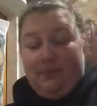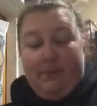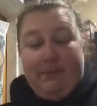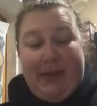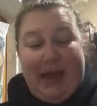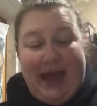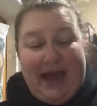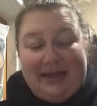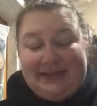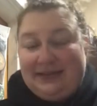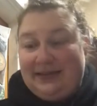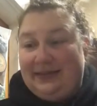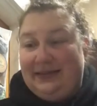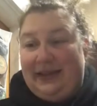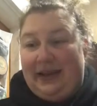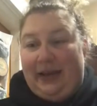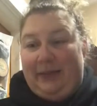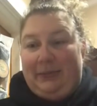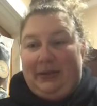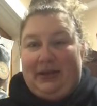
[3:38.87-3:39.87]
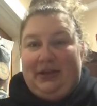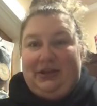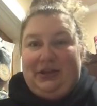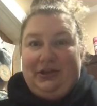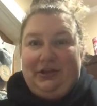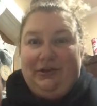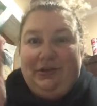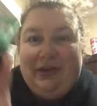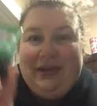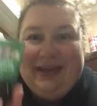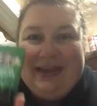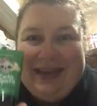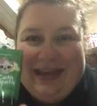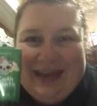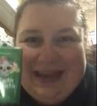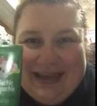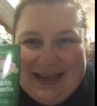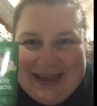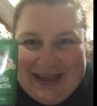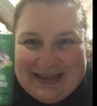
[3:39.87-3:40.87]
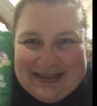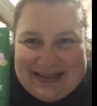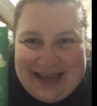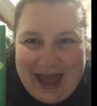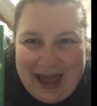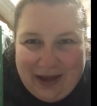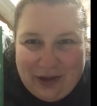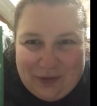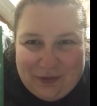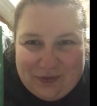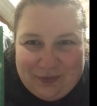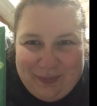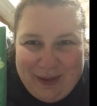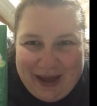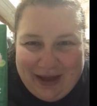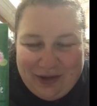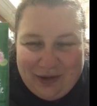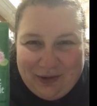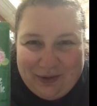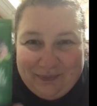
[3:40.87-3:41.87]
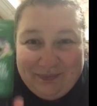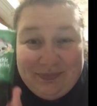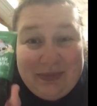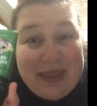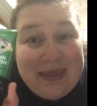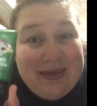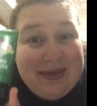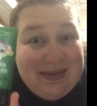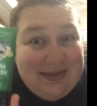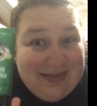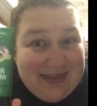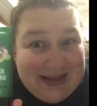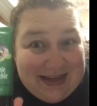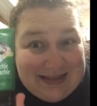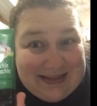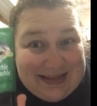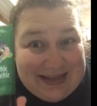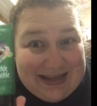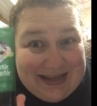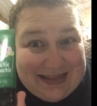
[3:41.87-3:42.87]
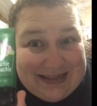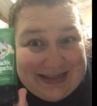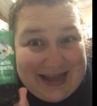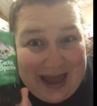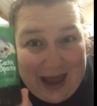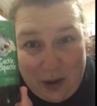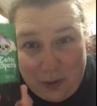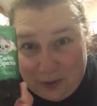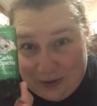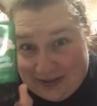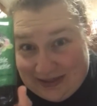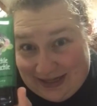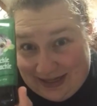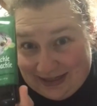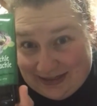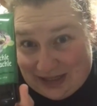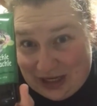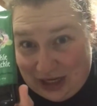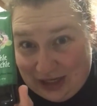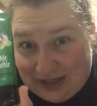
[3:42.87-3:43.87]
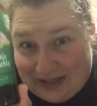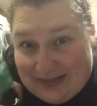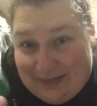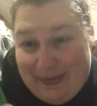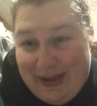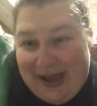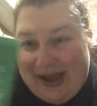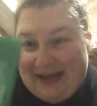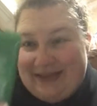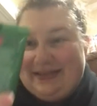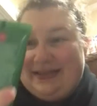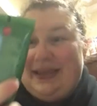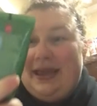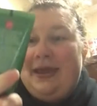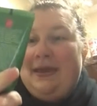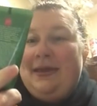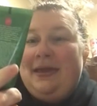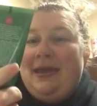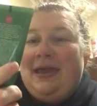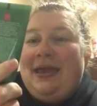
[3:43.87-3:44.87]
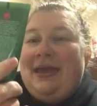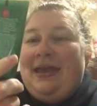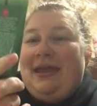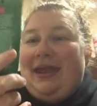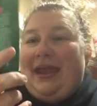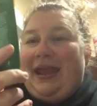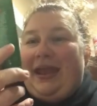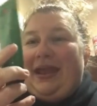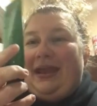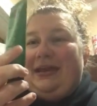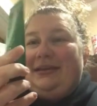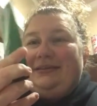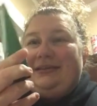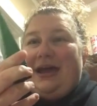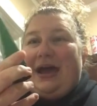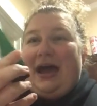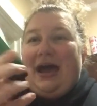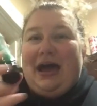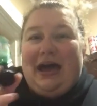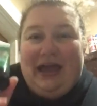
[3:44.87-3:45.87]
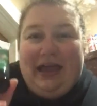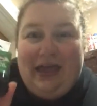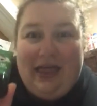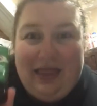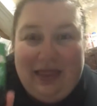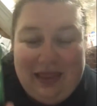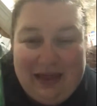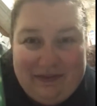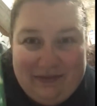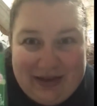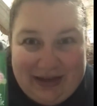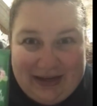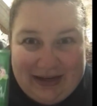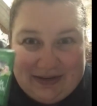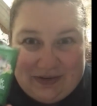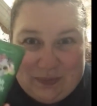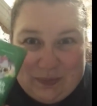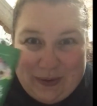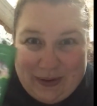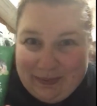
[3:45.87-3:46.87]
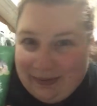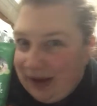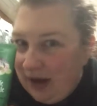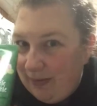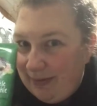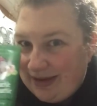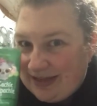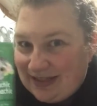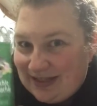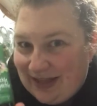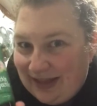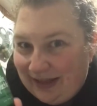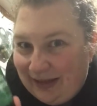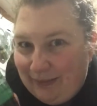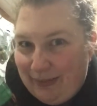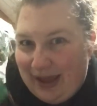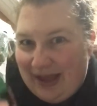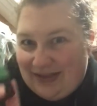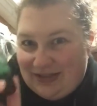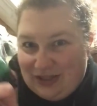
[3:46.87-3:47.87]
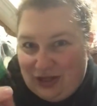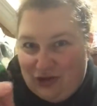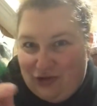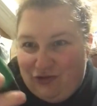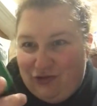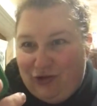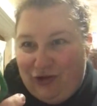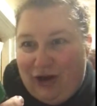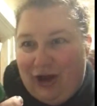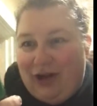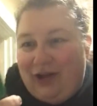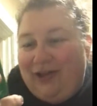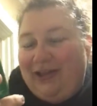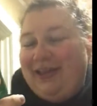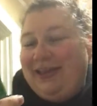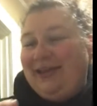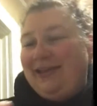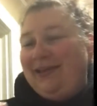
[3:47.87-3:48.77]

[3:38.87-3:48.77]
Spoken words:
mask that I'm going to do is Cackle Spackle. This is our detox mask, and I love it. It's probably our best-selling mask overall